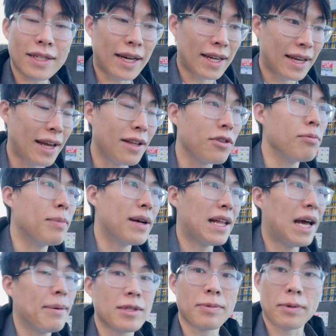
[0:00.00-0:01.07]
I can't do my
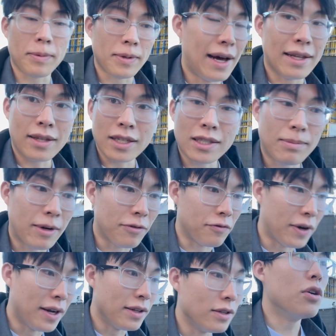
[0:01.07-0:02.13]
lab experiments, I texted my
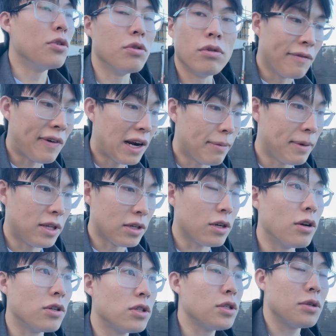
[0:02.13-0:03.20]
friend who invited me to
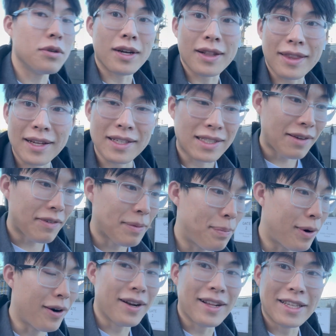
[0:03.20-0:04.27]
go to a Thanksgiving
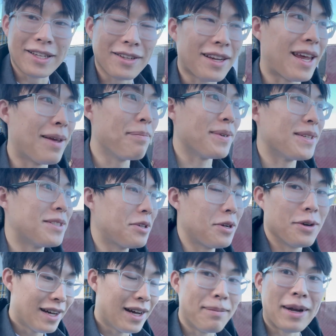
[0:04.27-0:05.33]
party that's on campus,
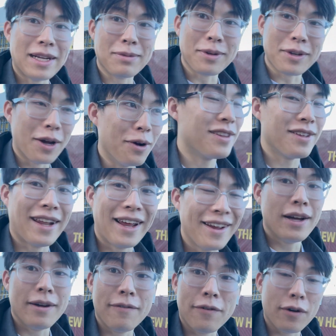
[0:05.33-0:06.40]
so I might as well go to that
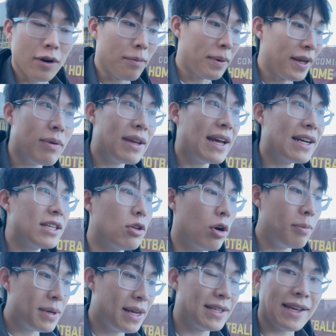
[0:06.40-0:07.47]
for a bit. He actually told
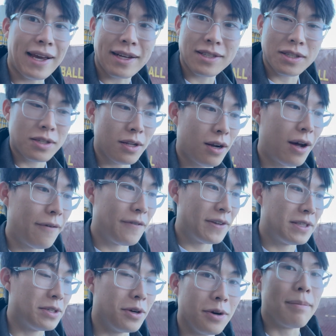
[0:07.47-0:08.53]
me he has access to the
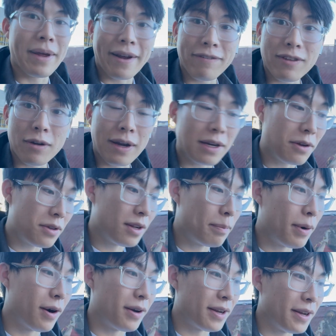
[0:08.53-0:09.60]
office, so after I go to the
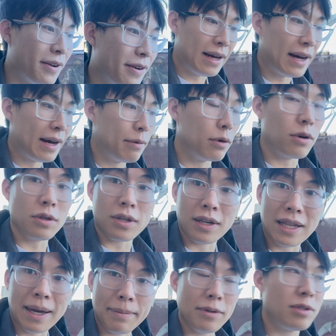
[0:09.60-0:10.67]
party, I will go to the
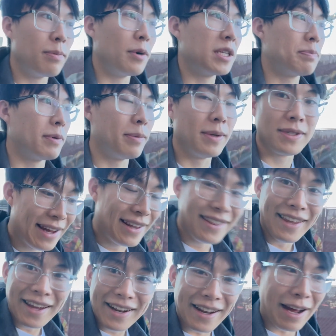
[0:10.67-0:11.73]
lab and do some more experiments, and
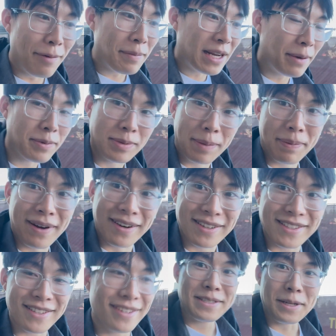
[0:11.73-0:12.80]
then I'll meet up with my
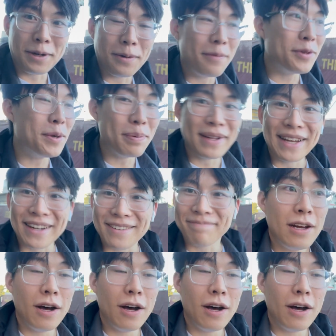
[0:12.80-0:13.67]
parents. So, new plan.